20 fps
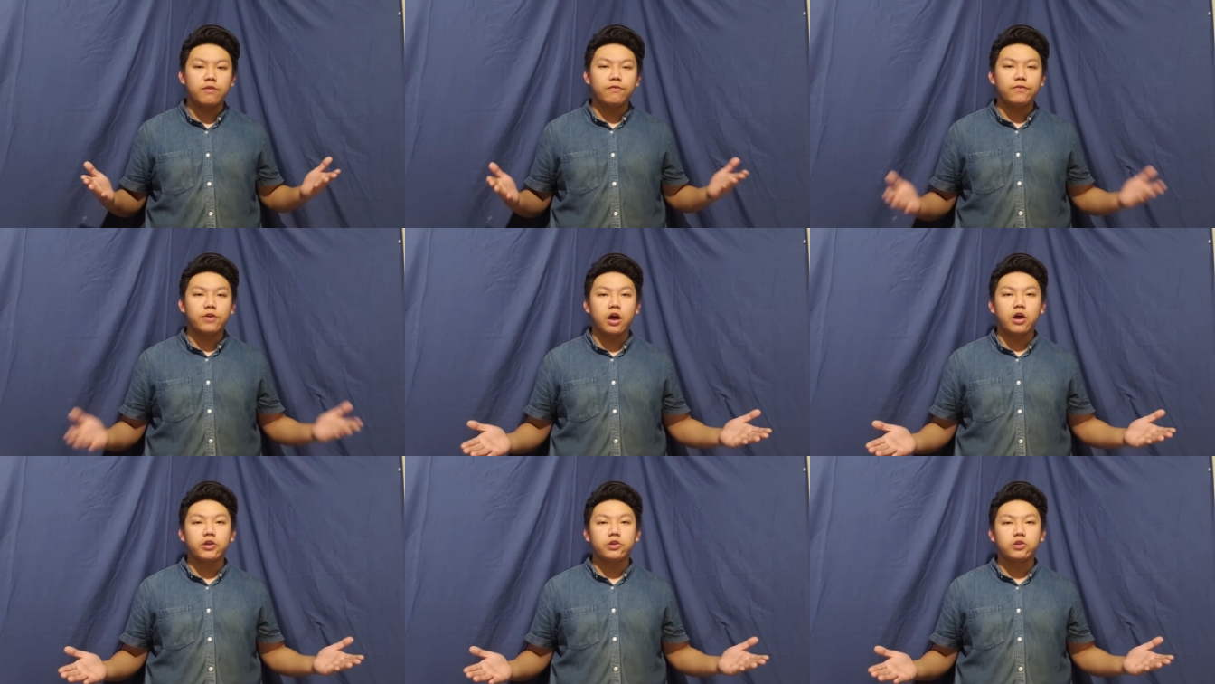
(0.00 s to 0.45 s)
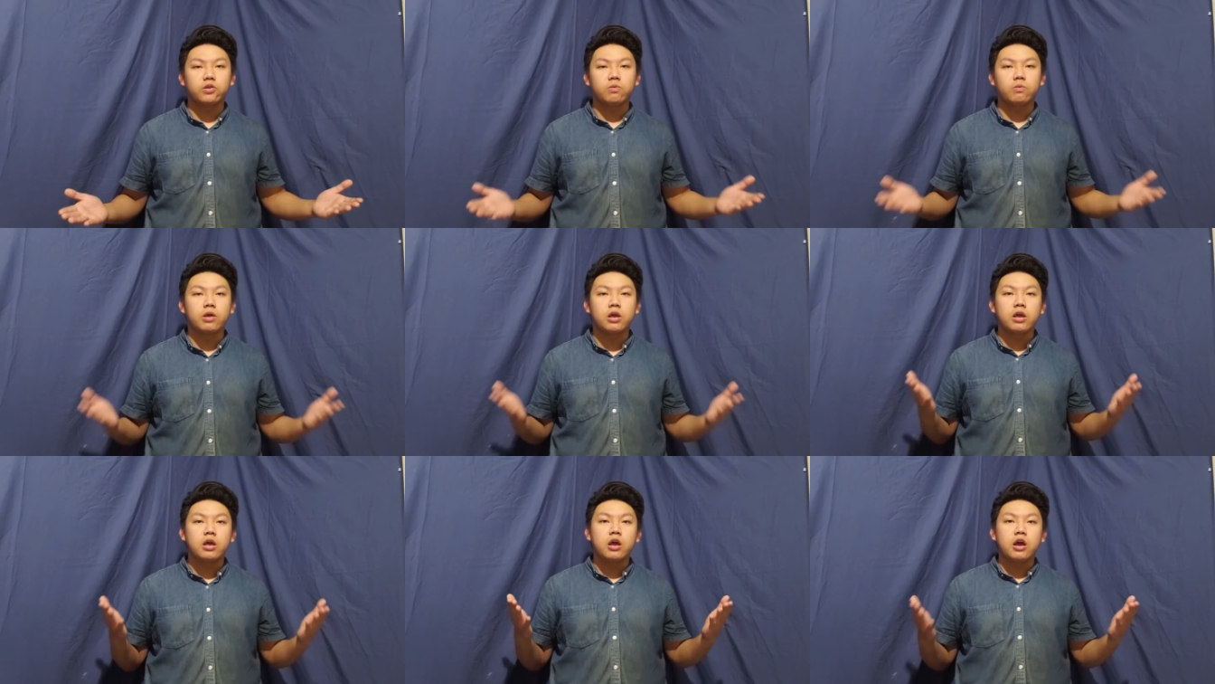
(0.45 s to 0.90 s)

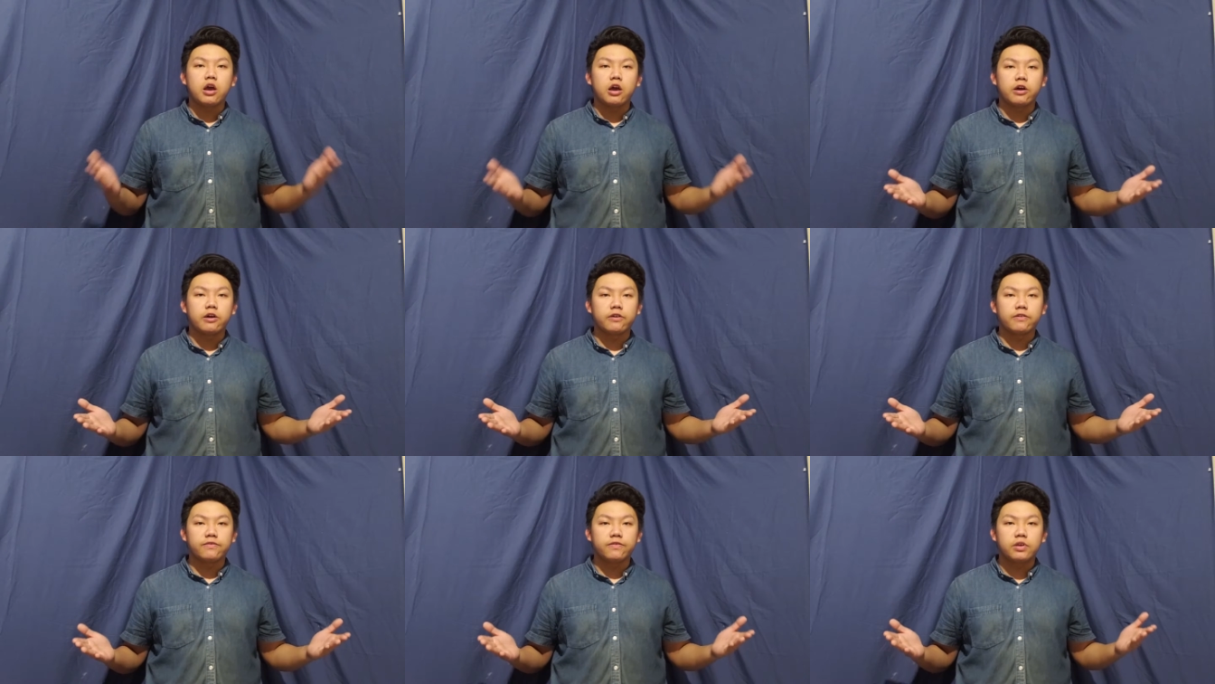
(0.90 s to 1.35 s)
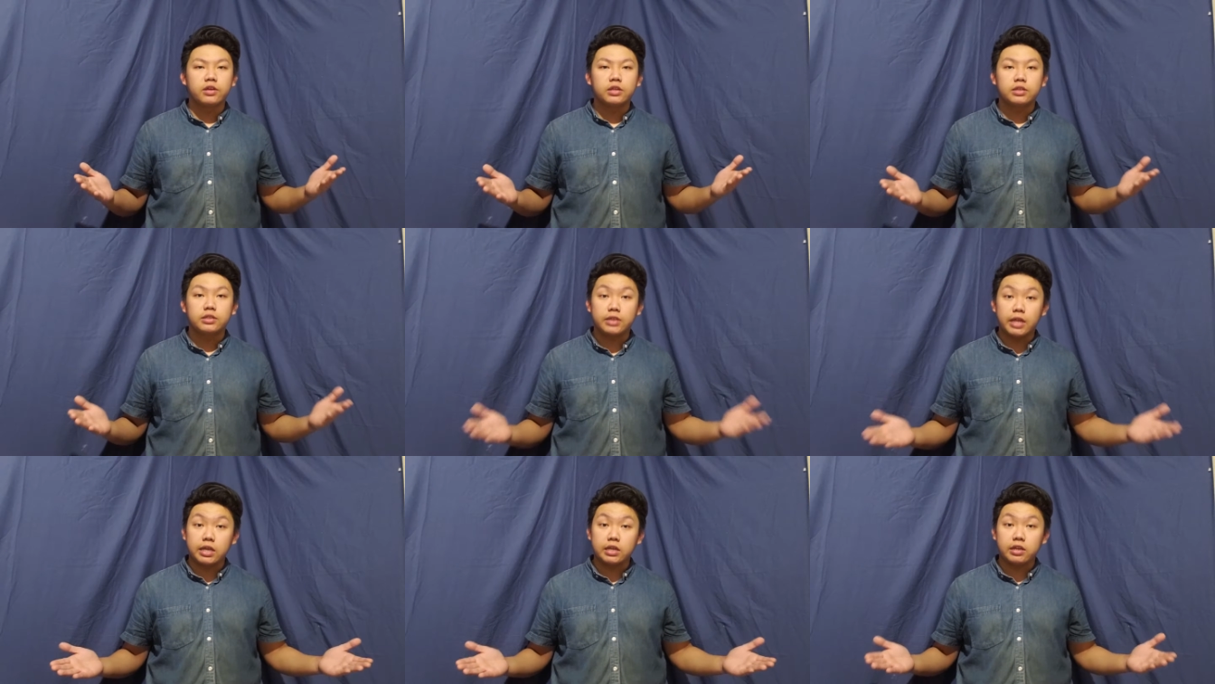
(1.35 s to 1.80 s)
volume of
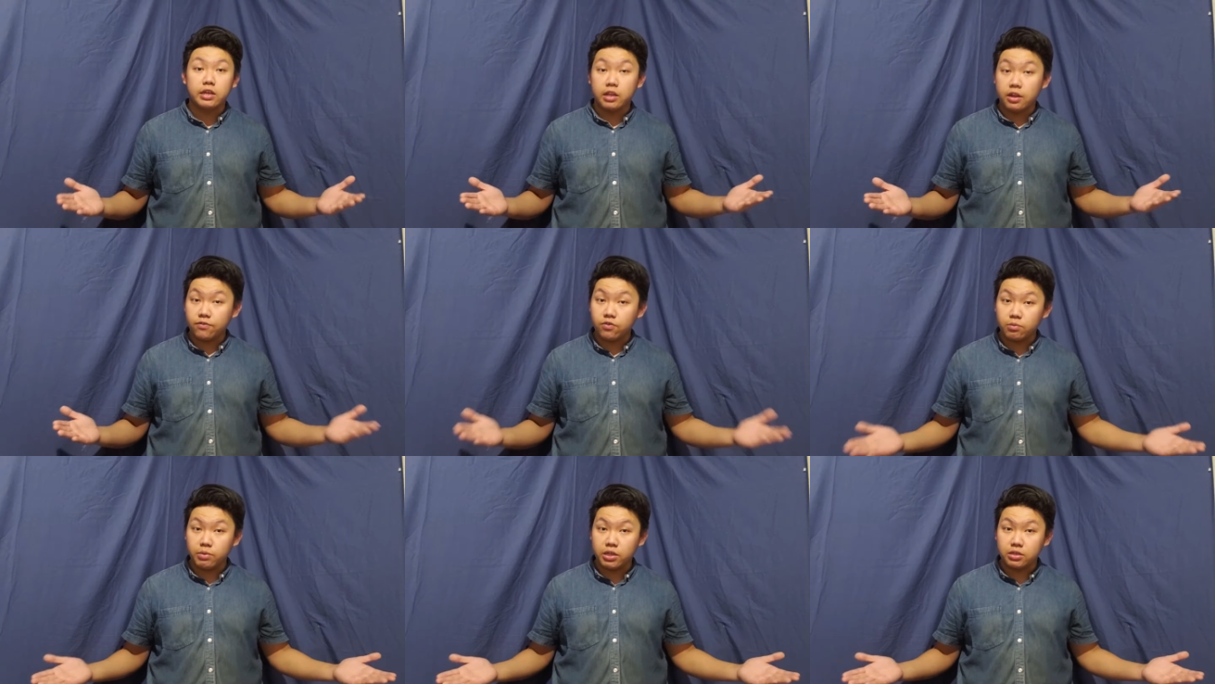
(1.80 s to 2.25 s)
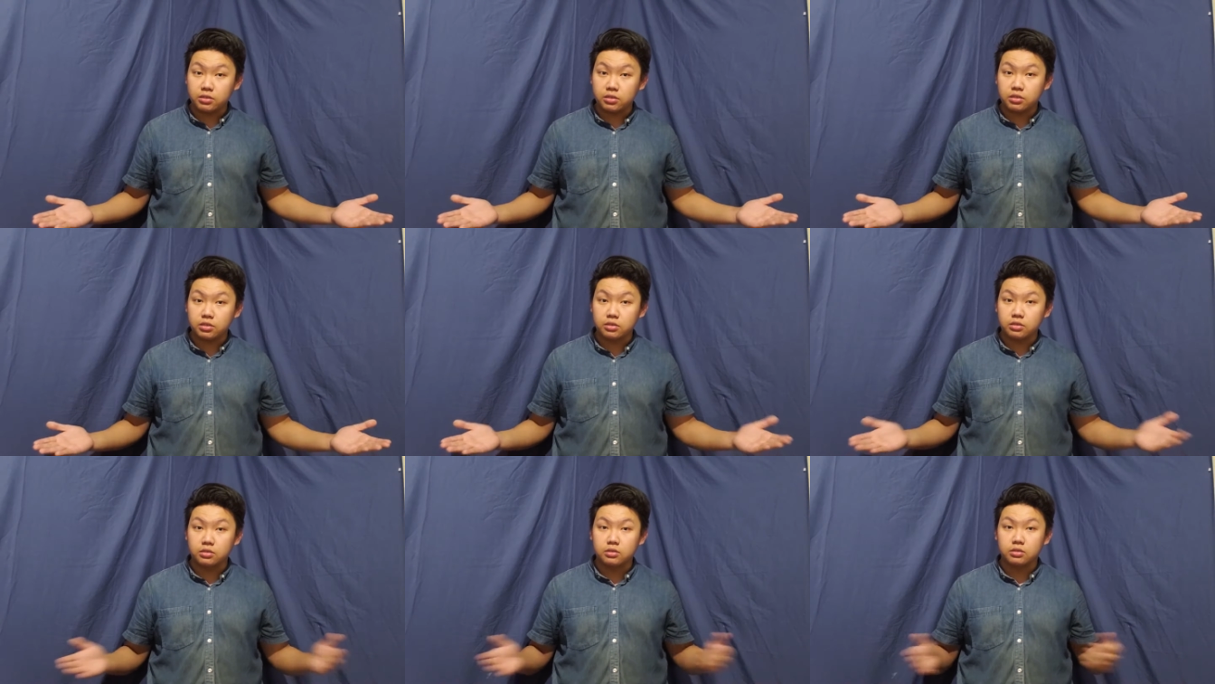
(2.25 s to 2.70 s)
data and information.